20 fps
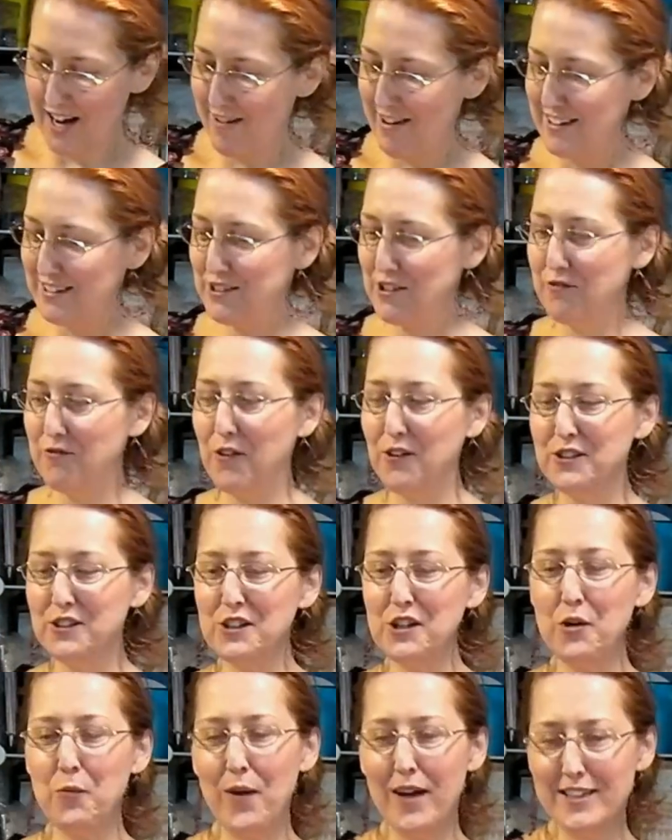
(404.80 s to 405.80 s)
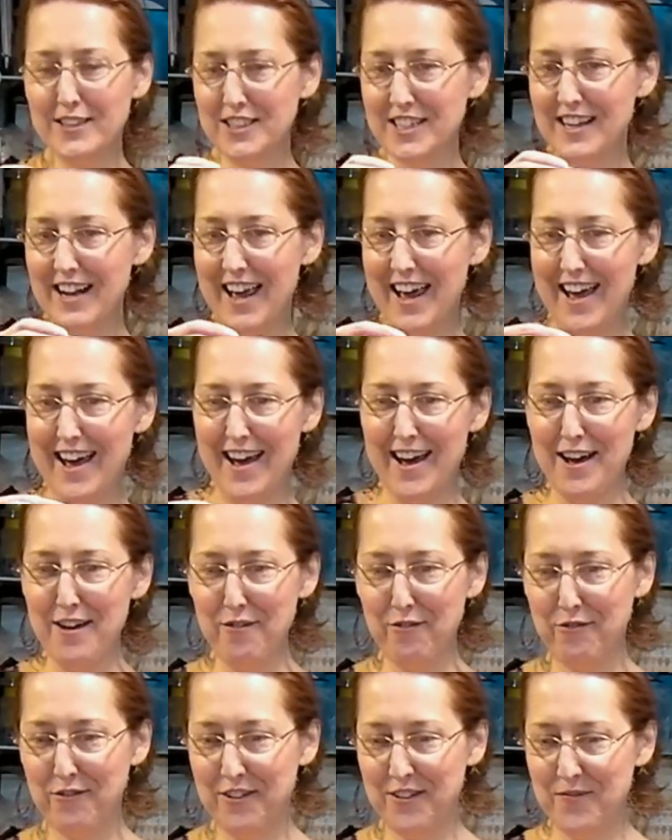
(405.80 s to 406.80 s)
All right, so you fold your little wedgie in
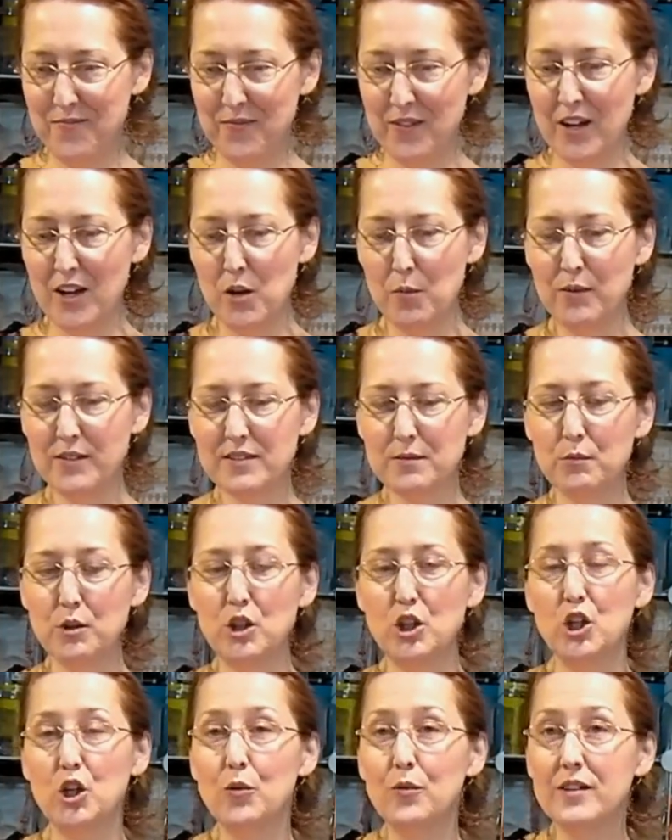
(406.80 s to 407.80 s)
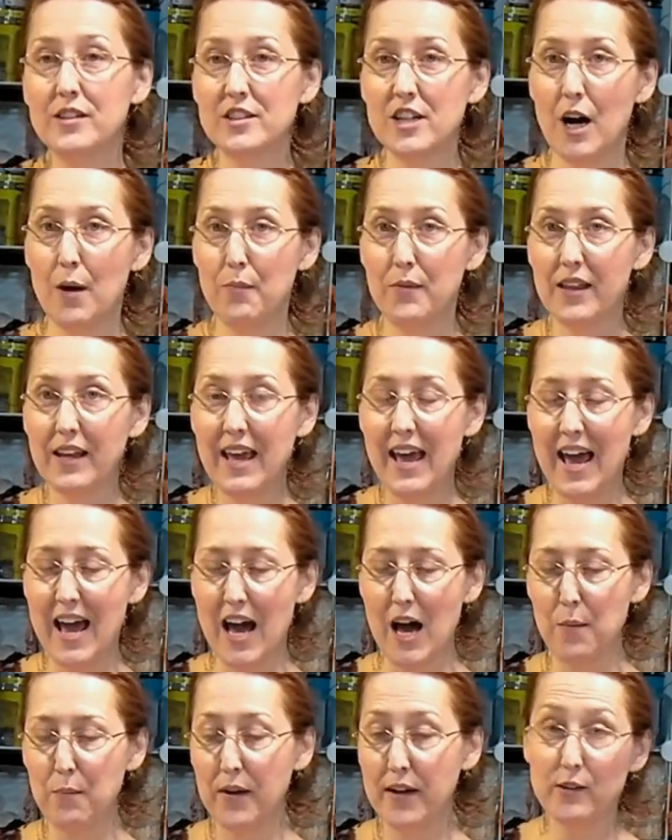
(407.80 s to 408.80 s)
half. You put some glue on the top of the
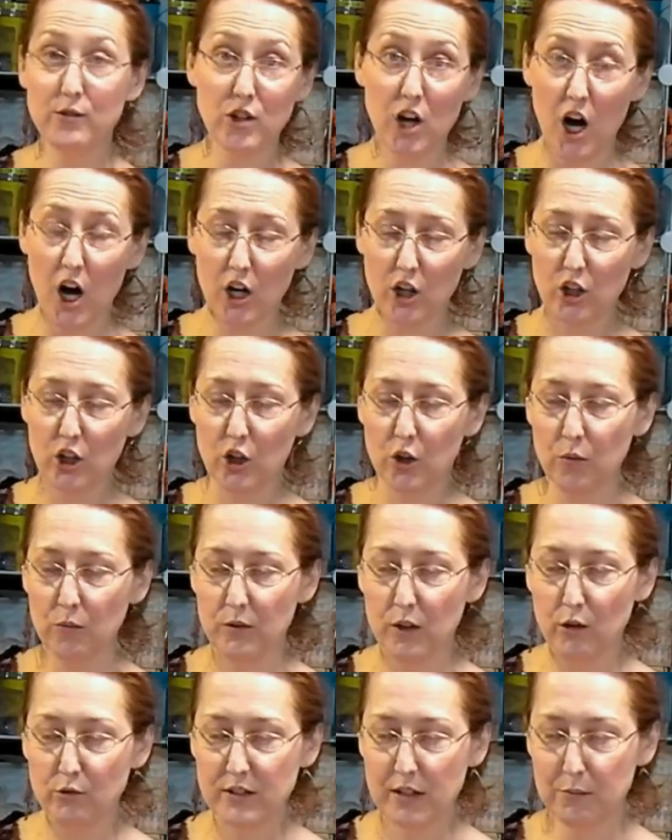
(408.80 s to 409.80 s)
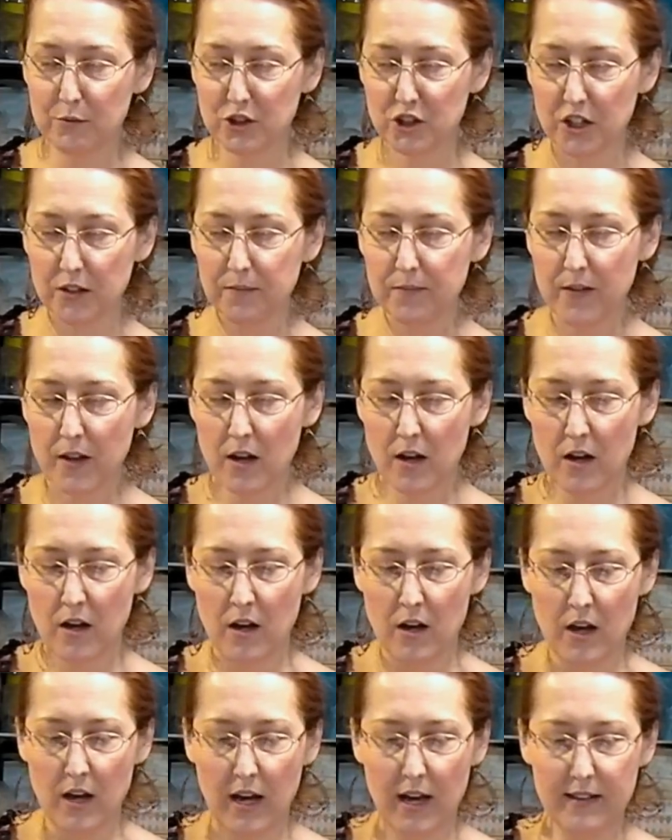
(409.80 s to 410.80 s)
cap. I use hot glue, low temperature.
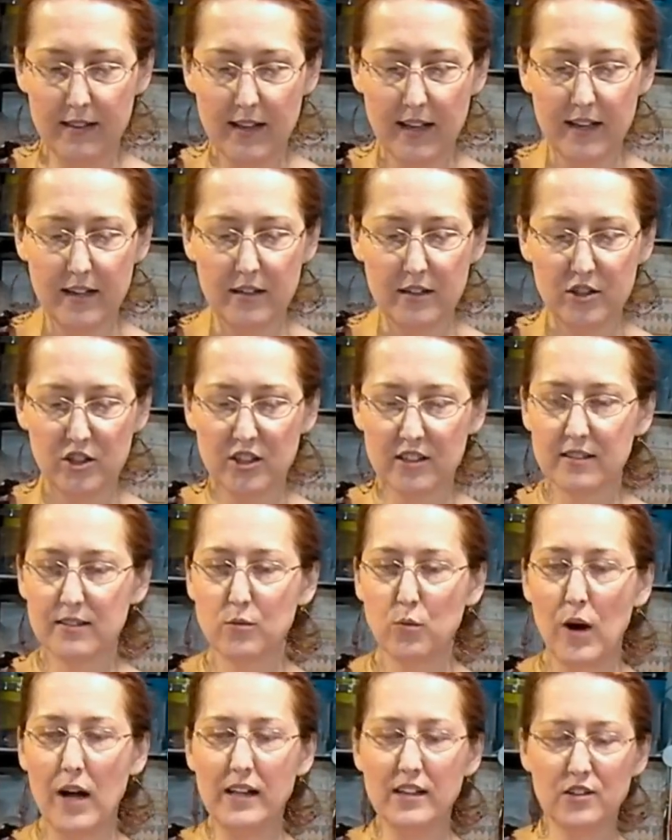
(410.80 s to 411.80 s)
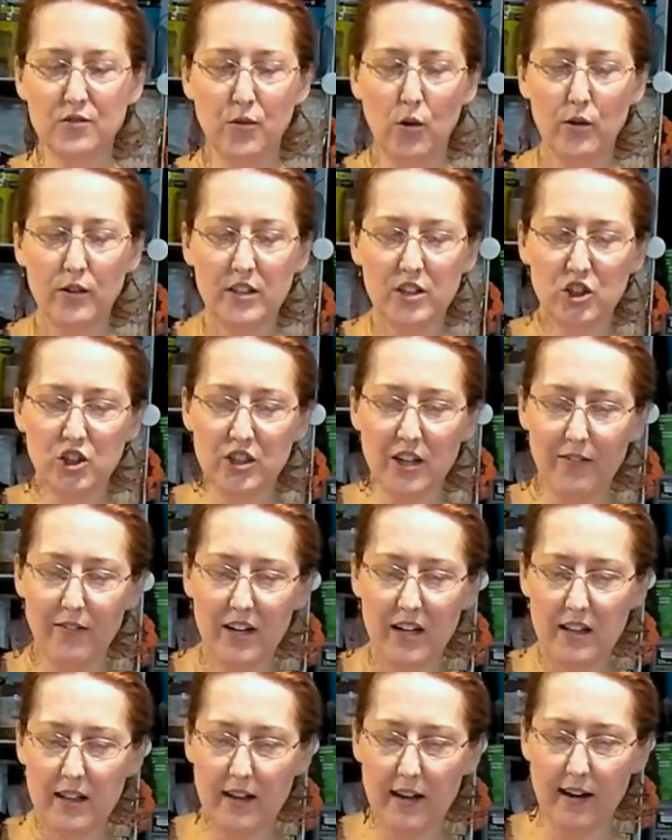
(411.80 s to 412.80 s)
And then just while it's folded,
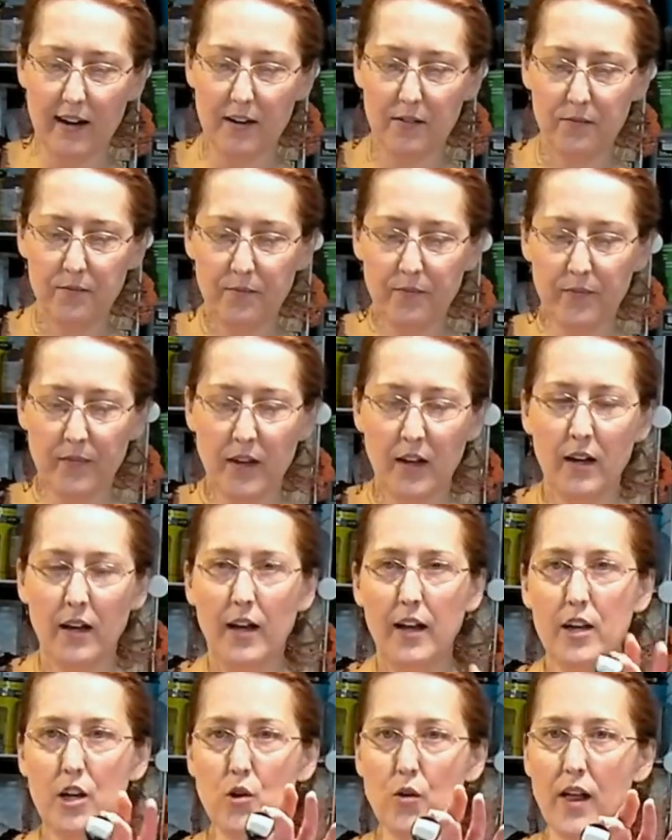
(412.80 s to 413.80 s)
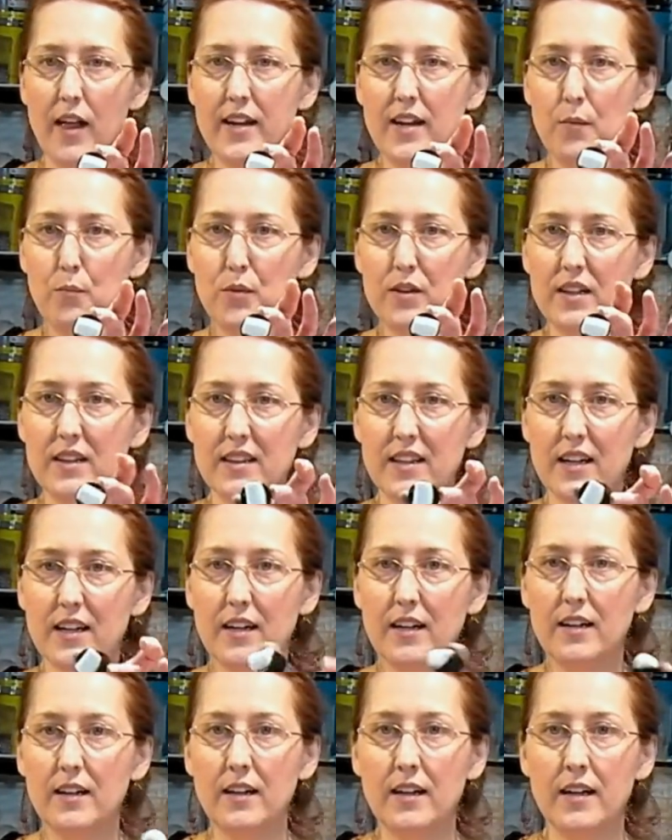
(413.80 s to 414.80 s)
shove it in there. And you'll end up with a
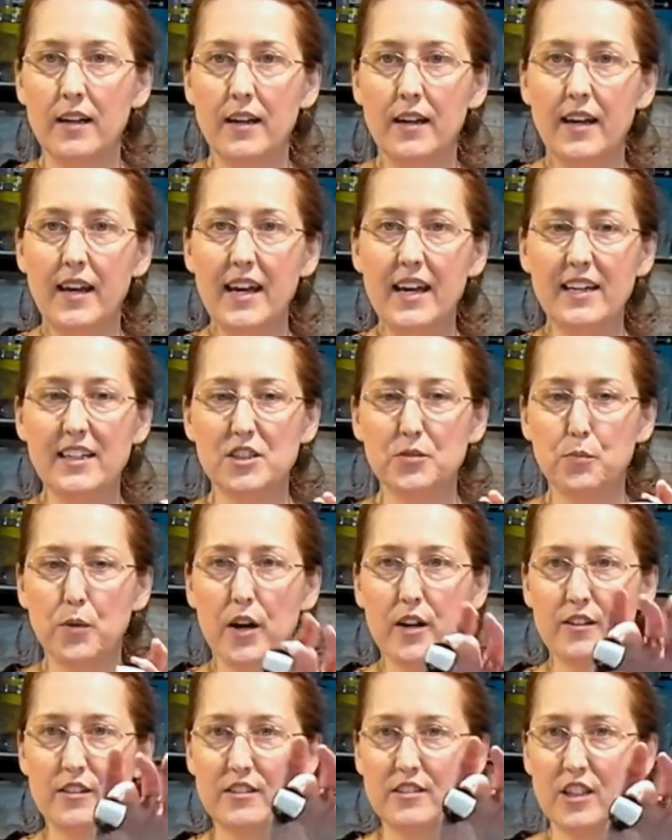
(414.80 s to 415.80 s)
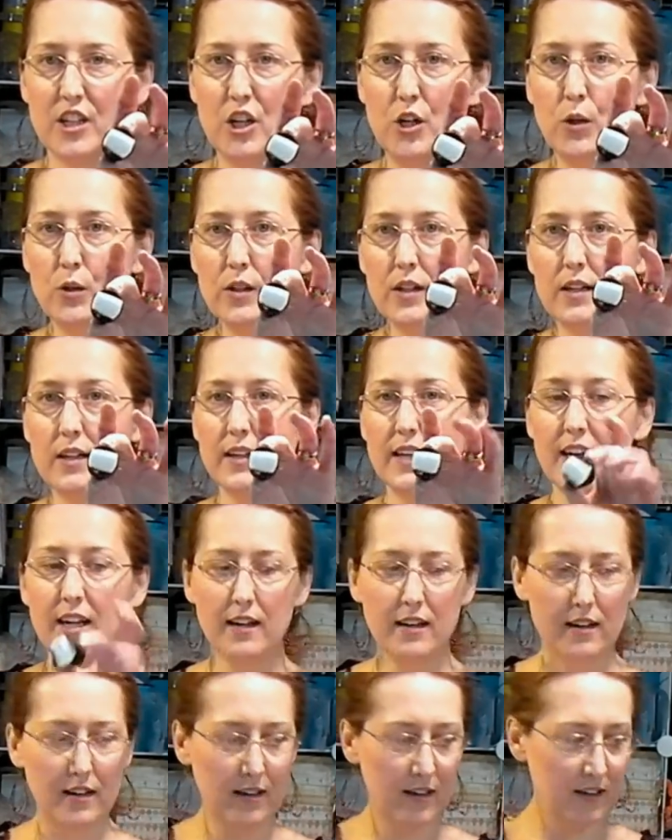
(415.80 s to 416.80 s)
little ink spreaders, the cute little
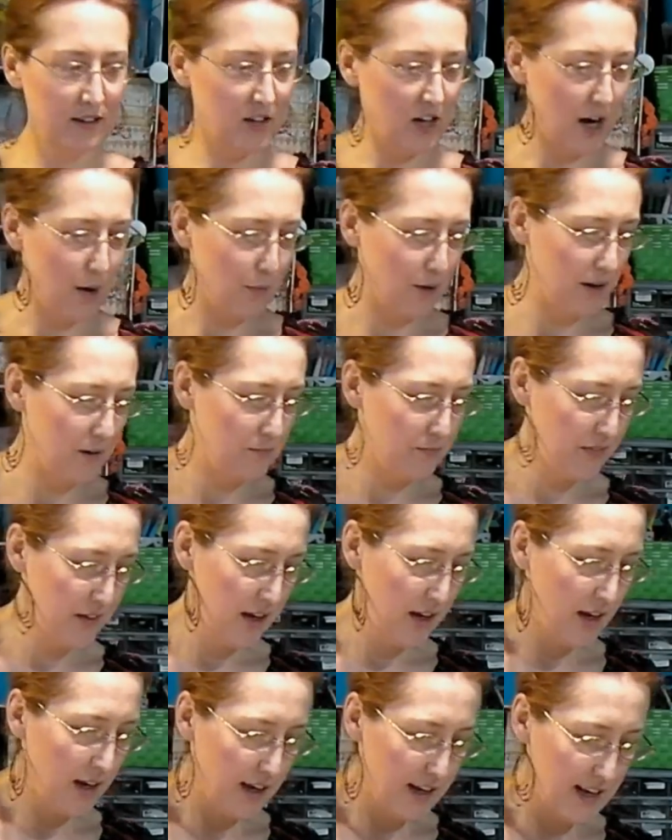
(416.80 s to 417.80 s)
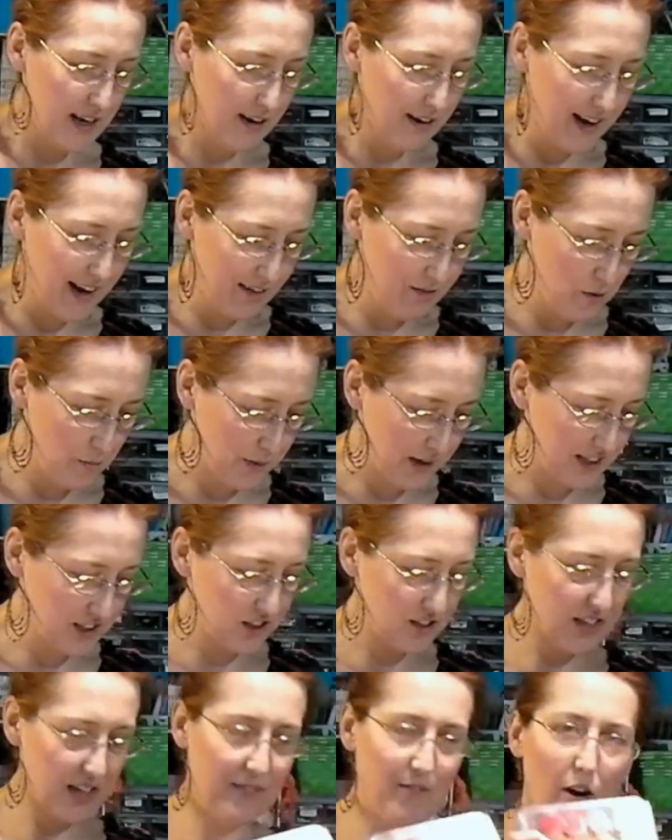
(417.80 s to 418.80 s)
ink dauber. And here I have a
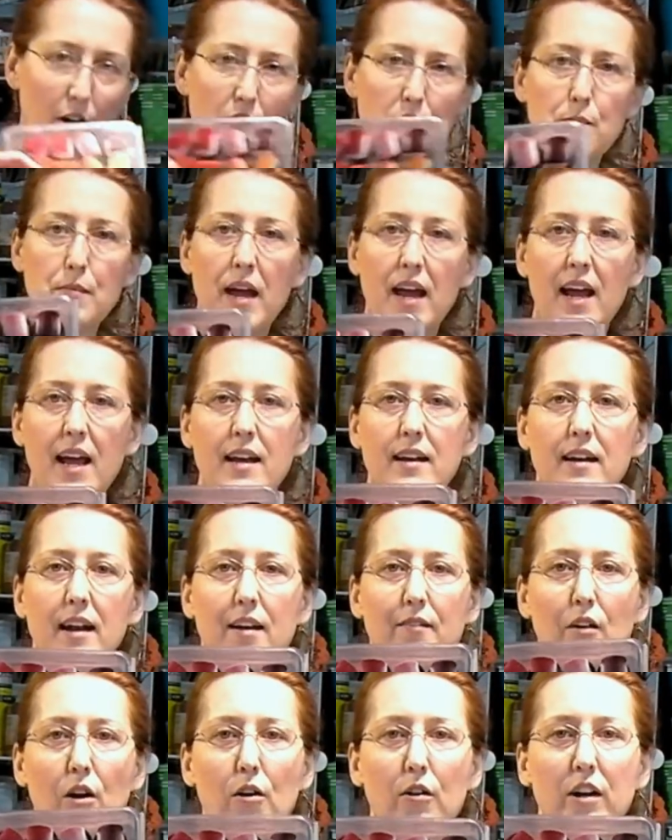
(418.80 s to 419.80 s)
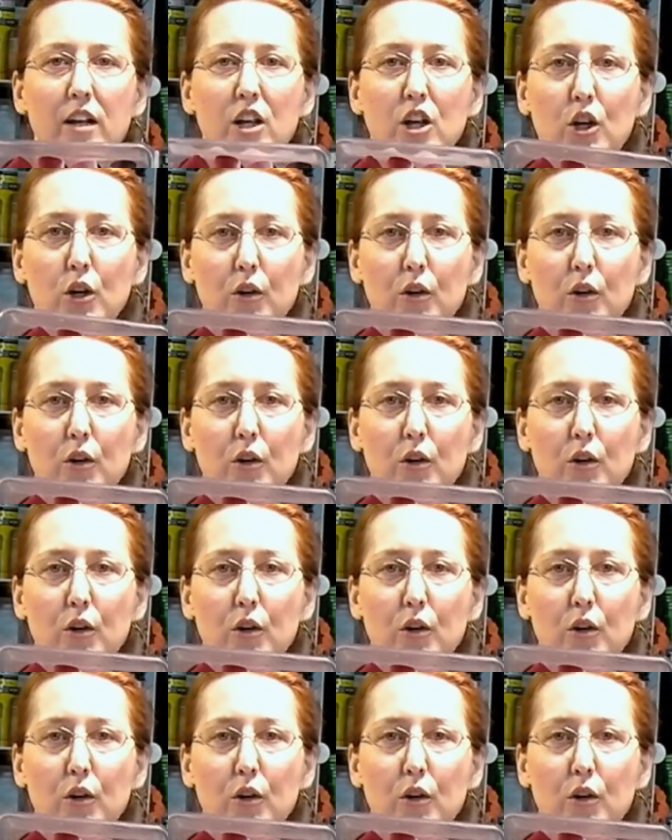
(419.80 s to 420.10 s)
bunch that I've already made and I've already